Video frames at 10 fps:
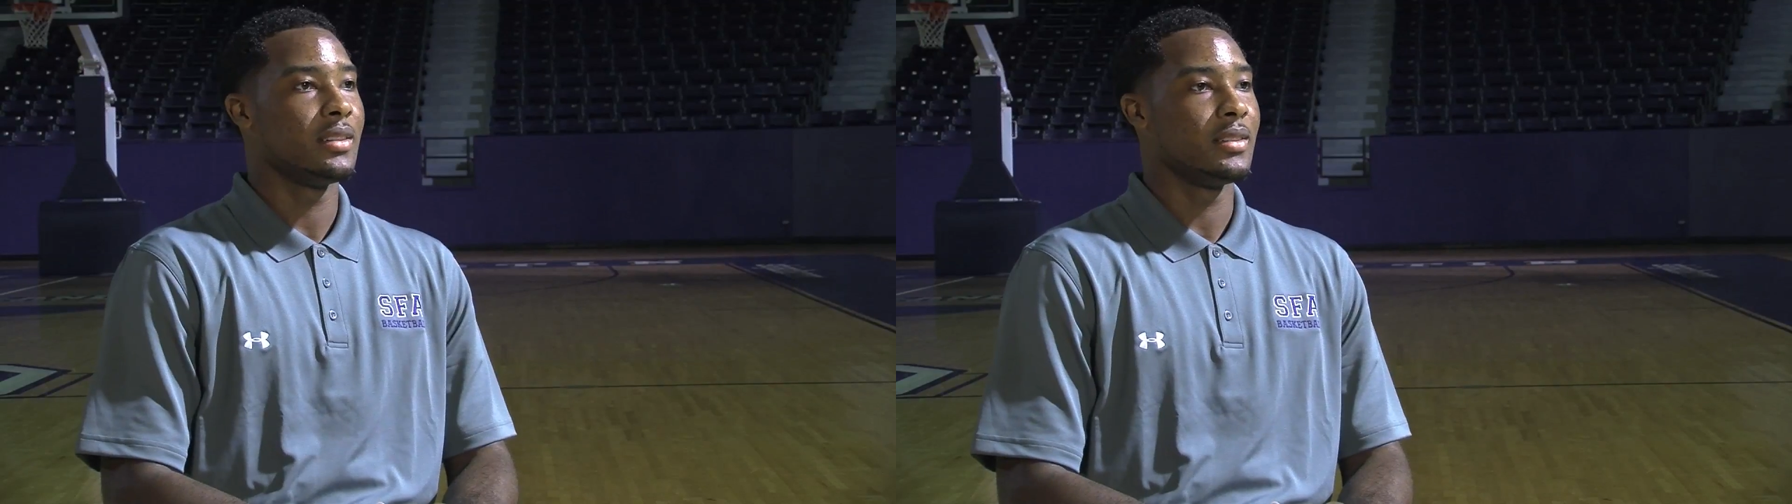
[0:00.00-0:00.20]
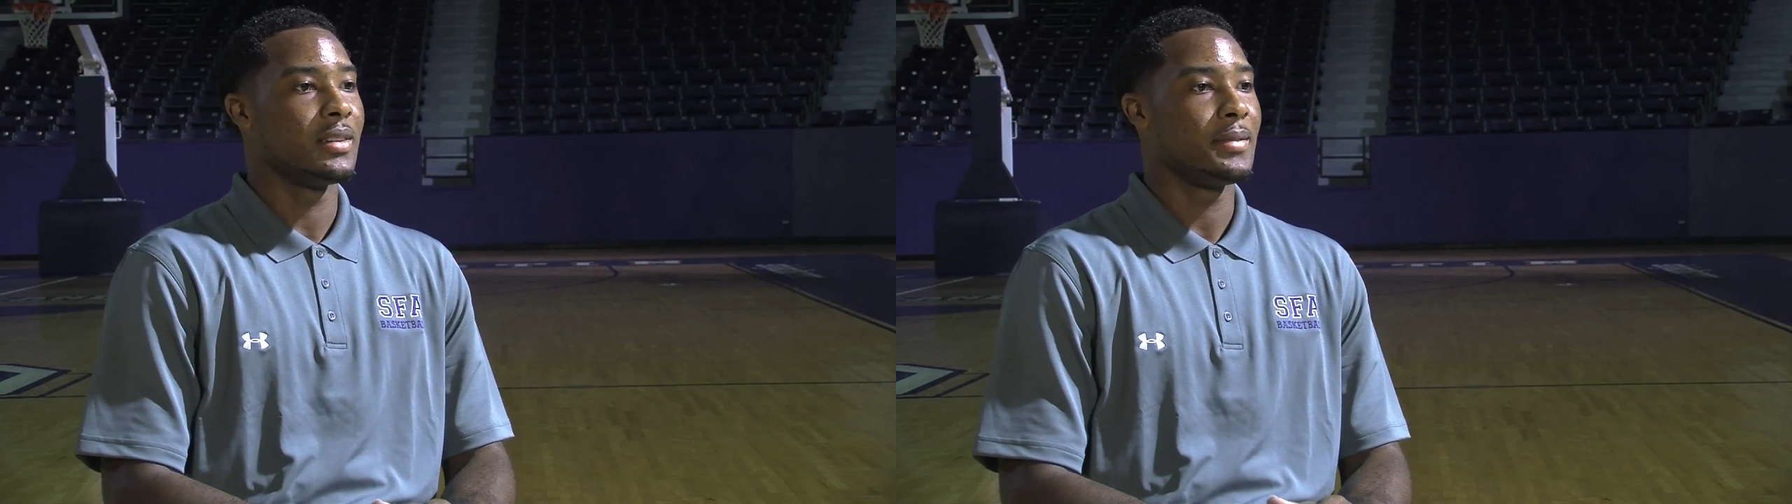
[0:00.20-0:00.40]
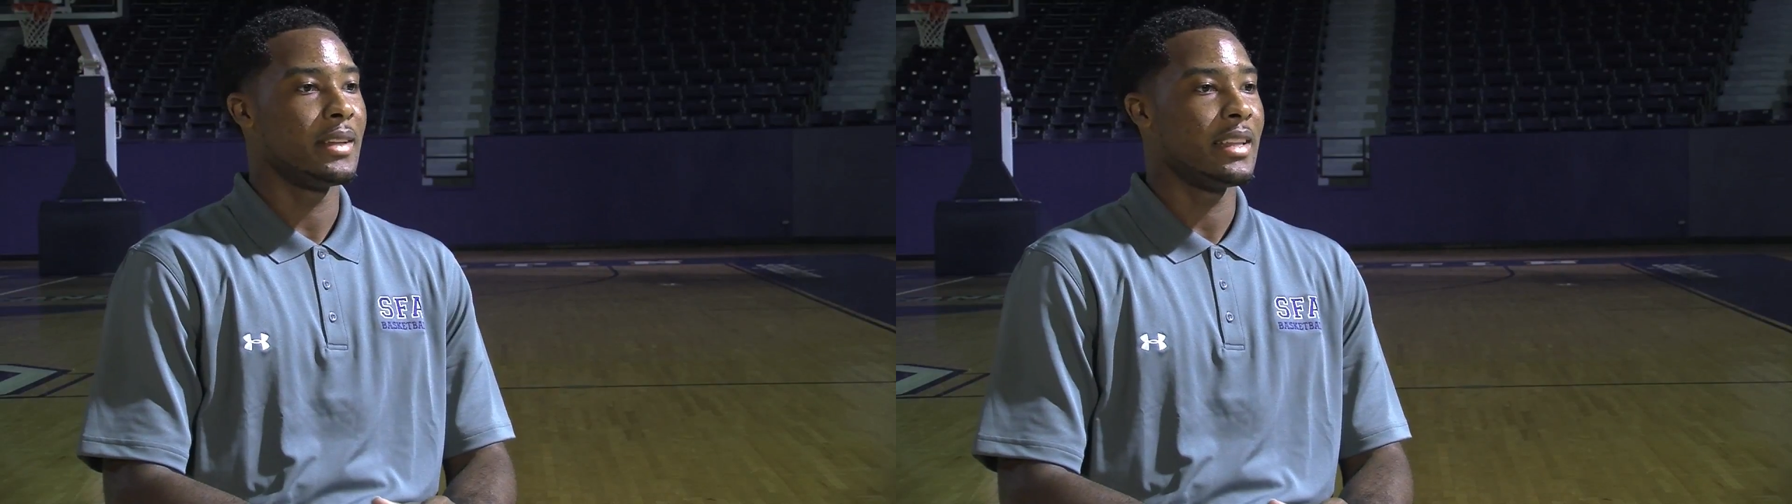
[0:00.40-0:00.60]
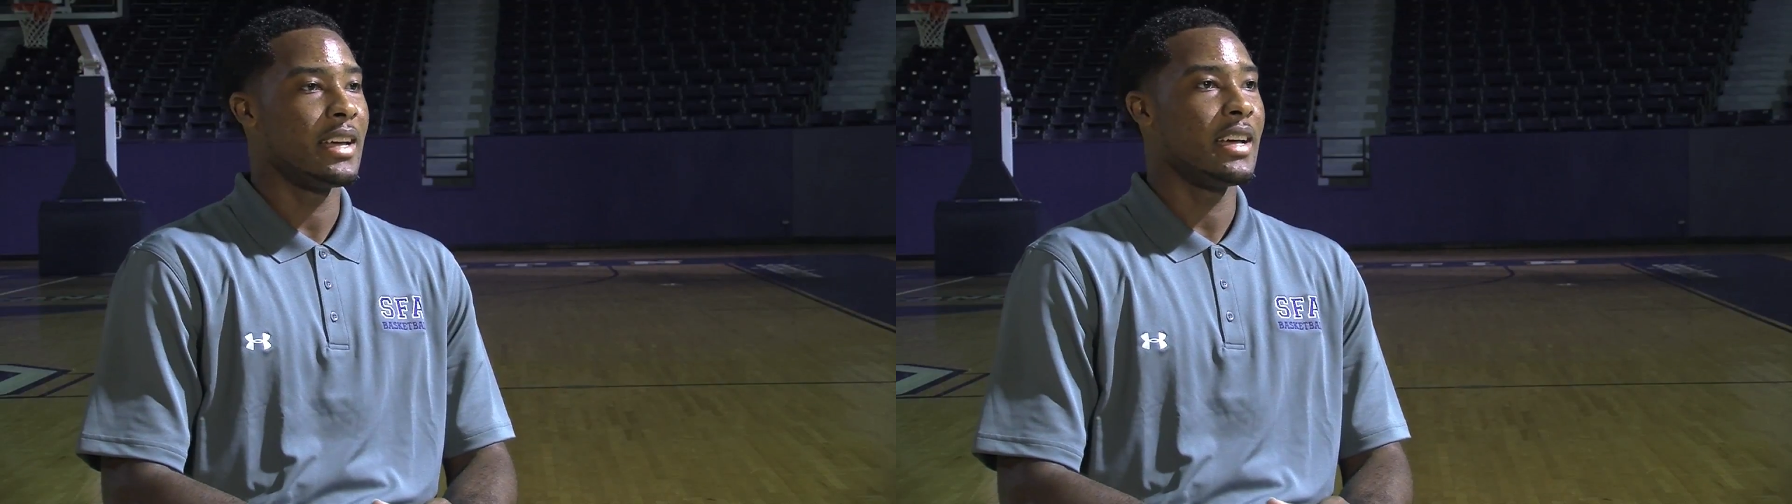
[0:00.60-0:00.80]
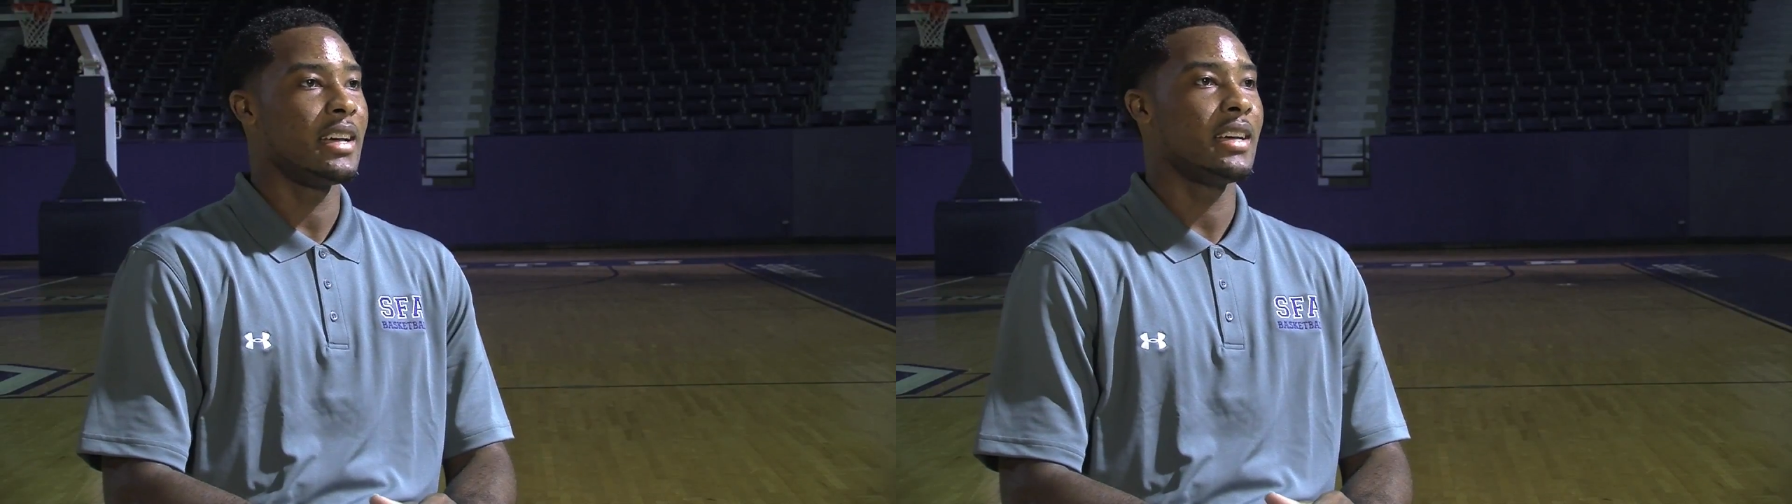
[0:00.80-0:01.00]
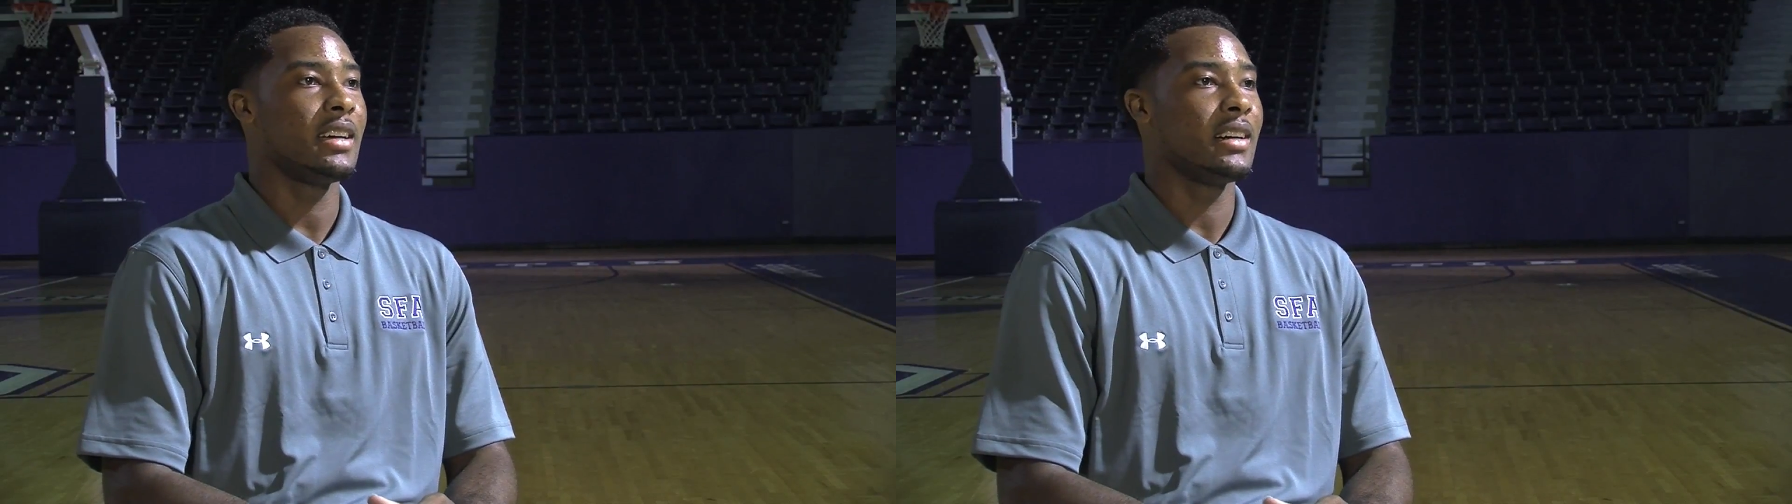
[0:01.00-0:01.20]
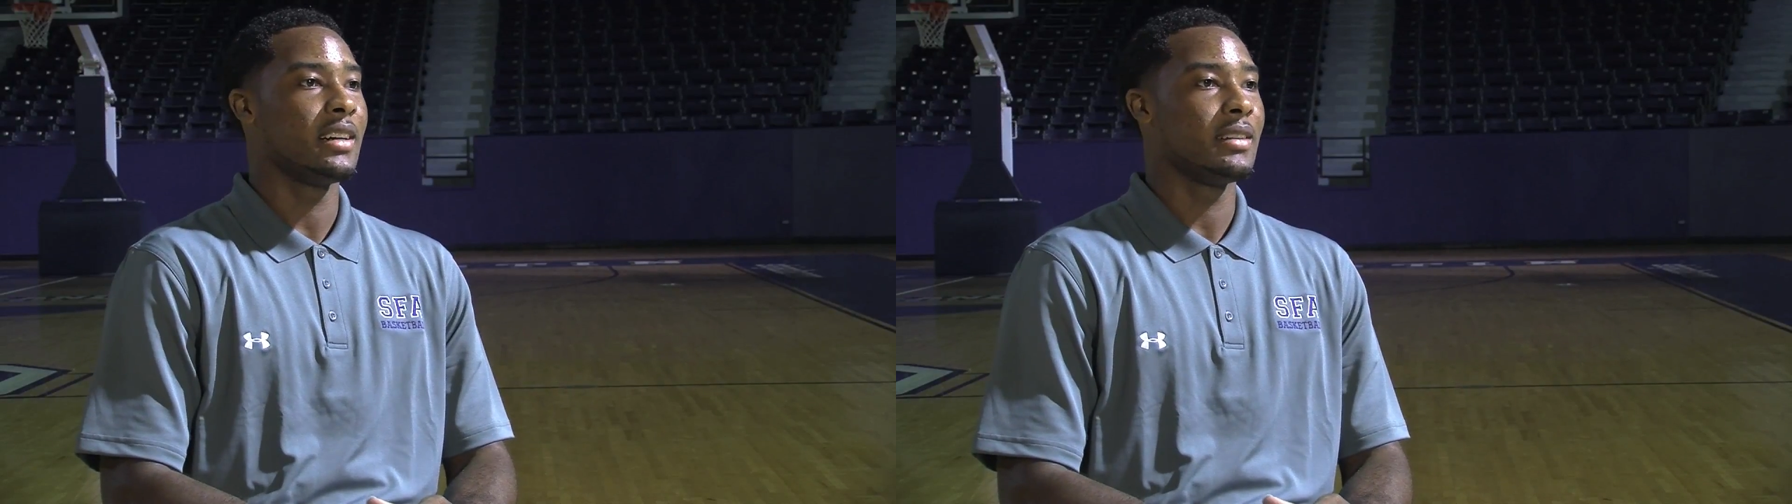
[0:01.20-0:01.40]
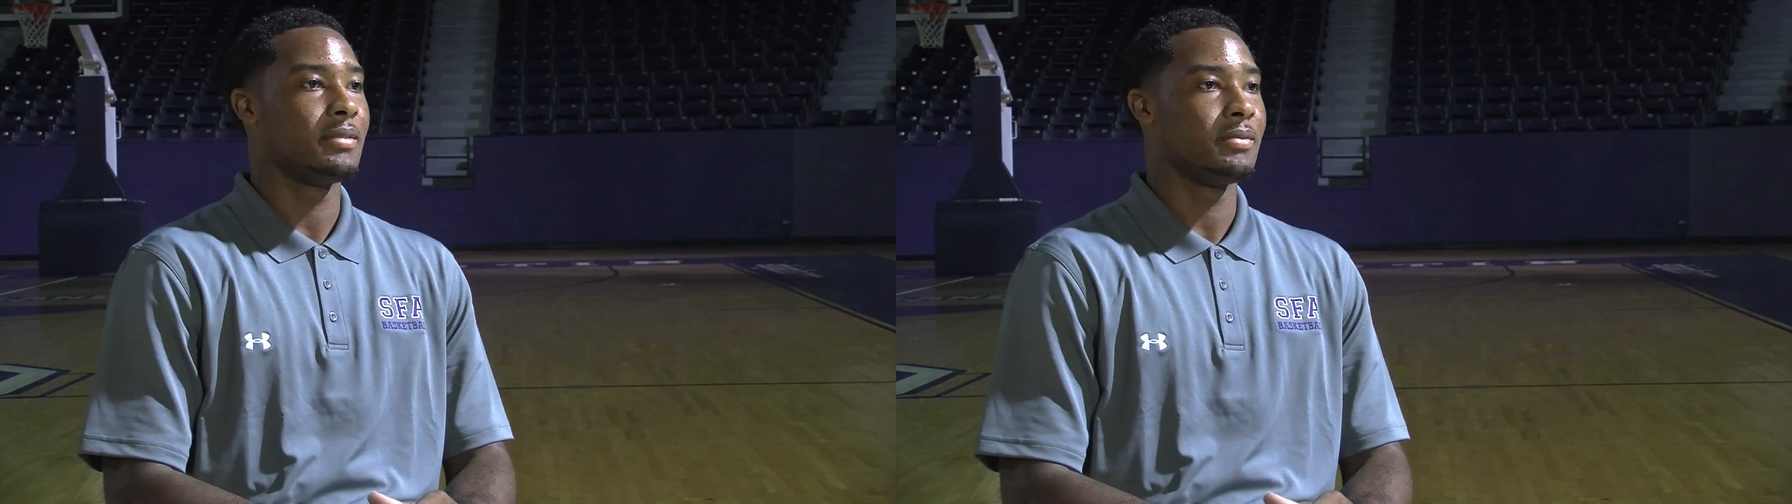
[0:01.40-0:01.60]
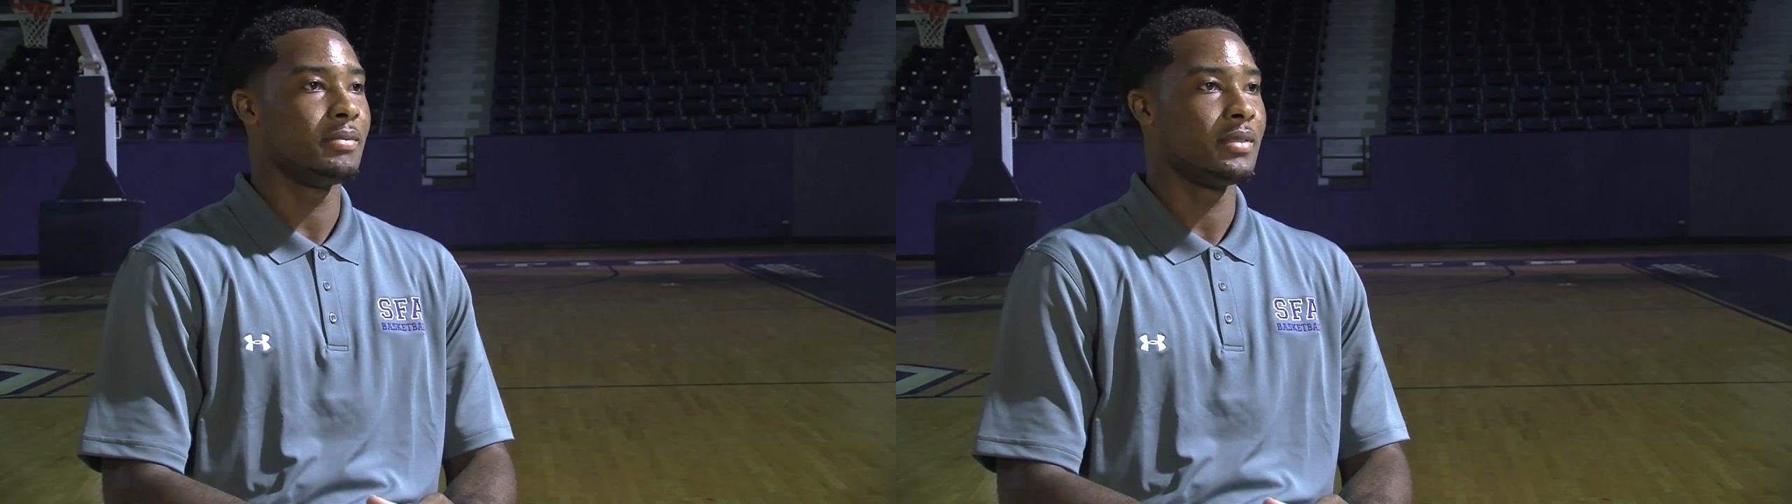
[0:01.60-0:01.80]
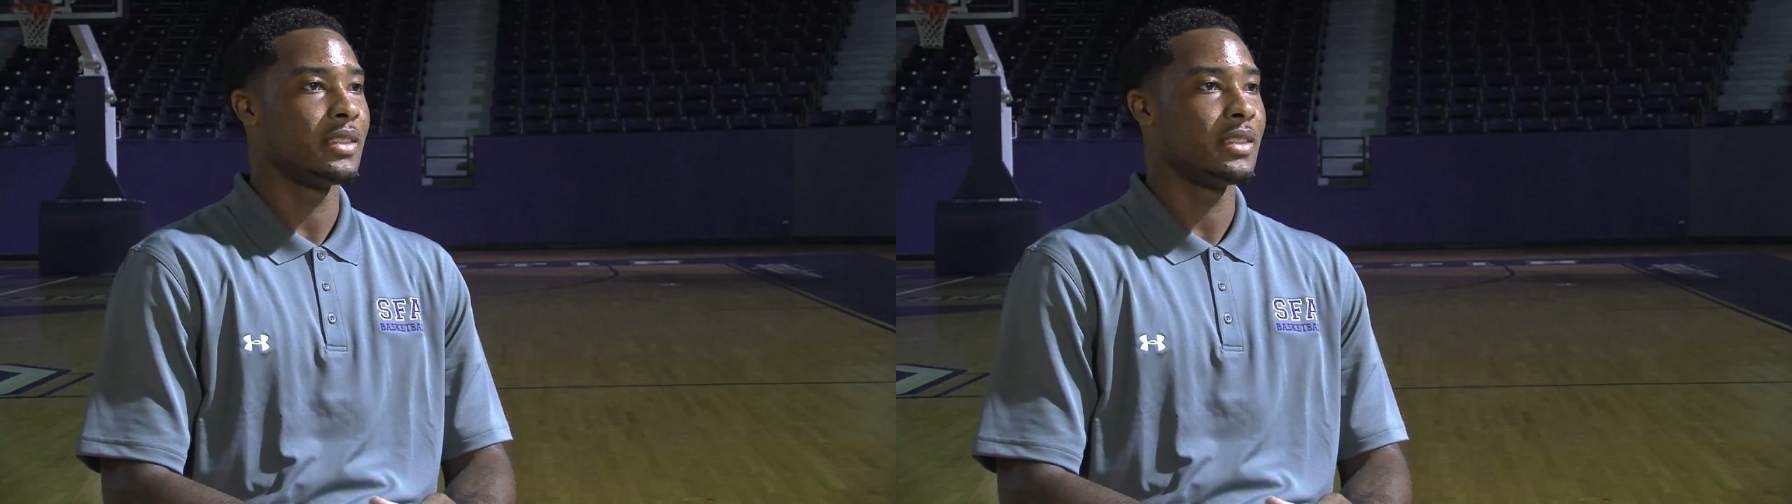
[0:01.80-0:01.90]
When my dad,